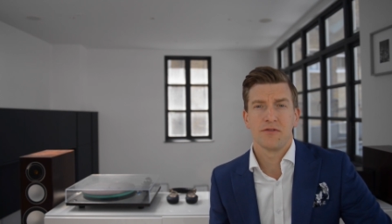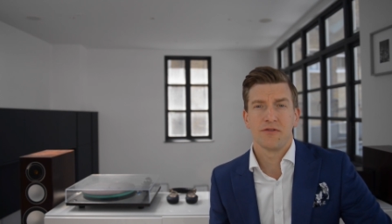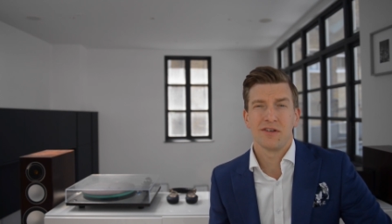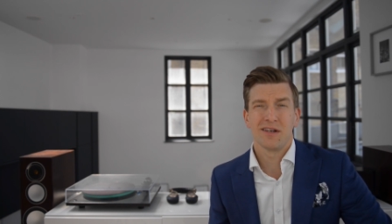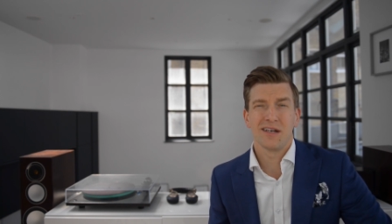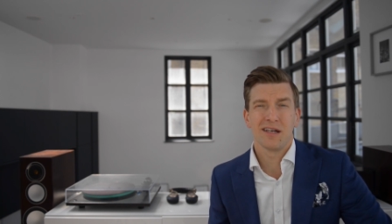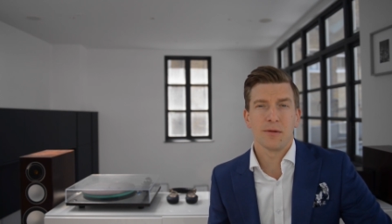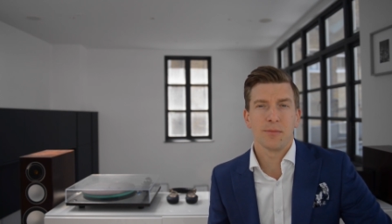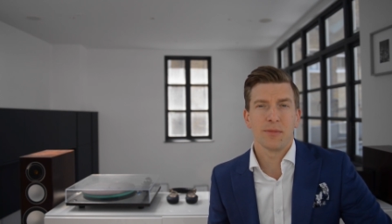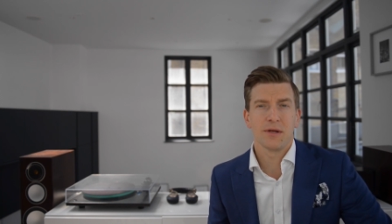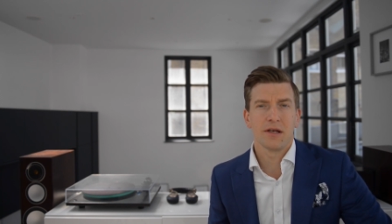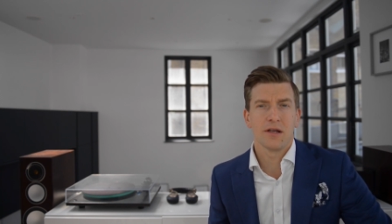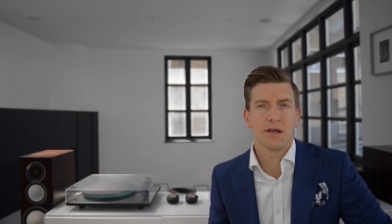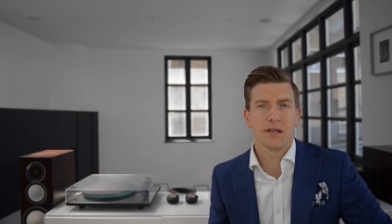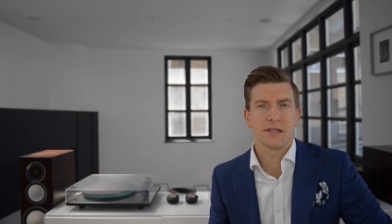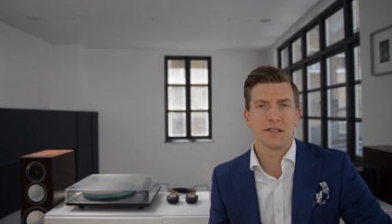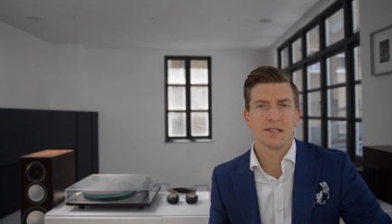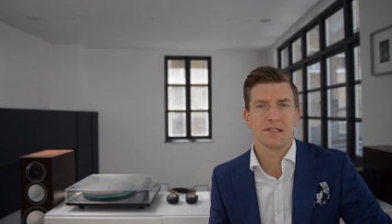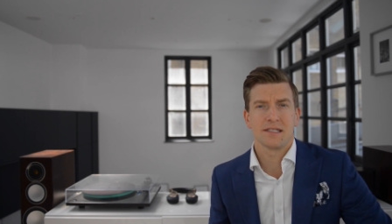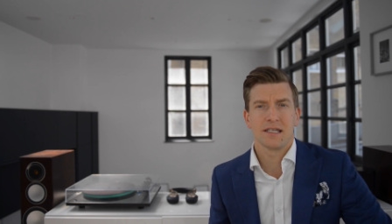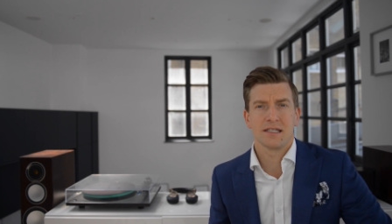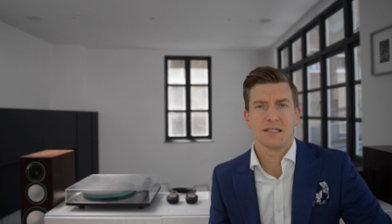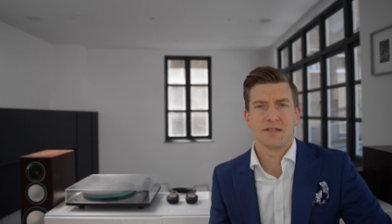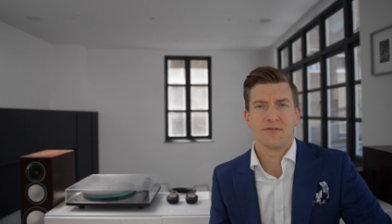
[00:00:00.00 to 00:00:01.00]
a little bit like a
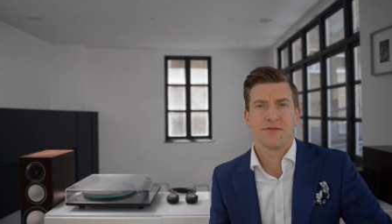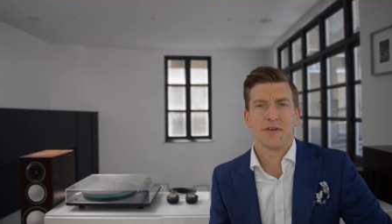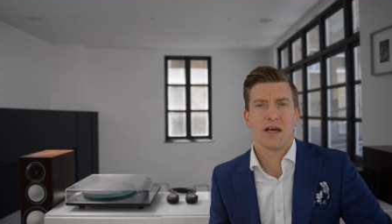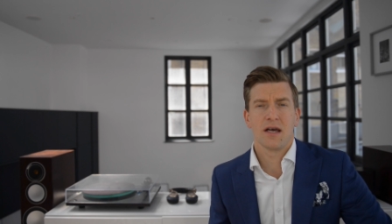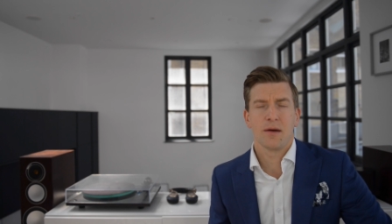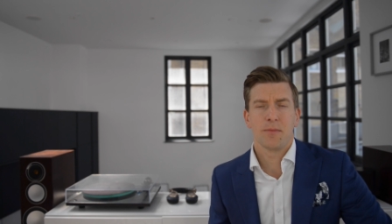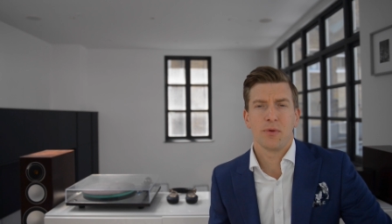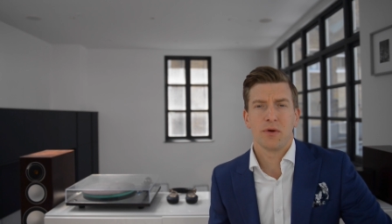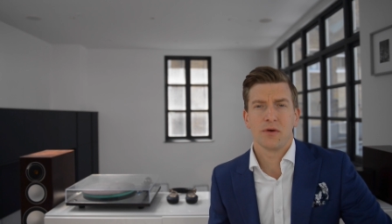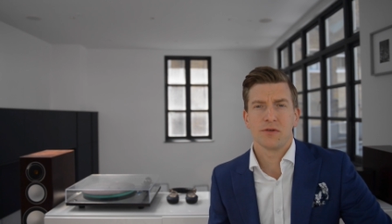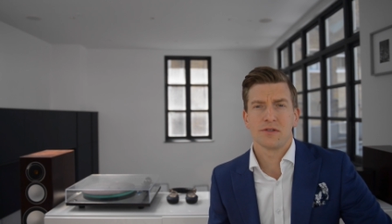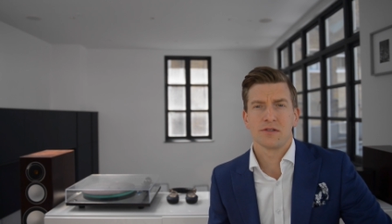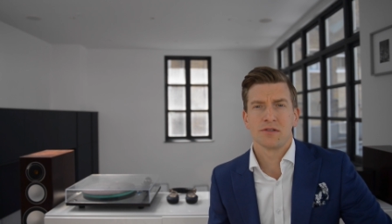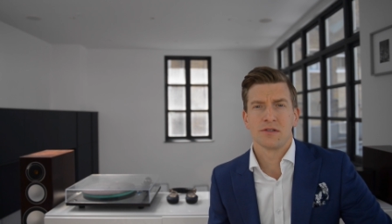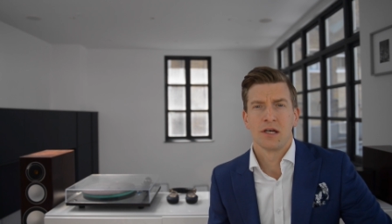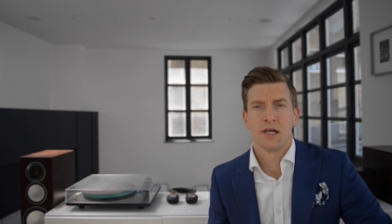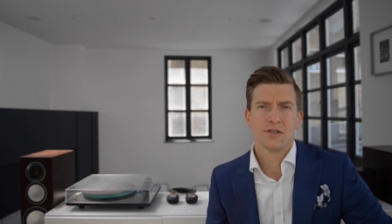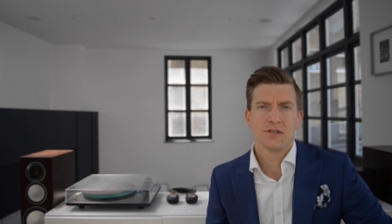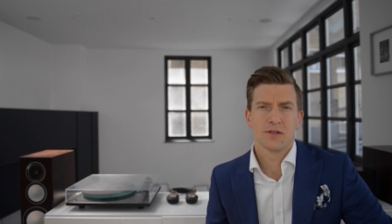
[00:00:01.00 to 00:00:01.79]
set of AirPods.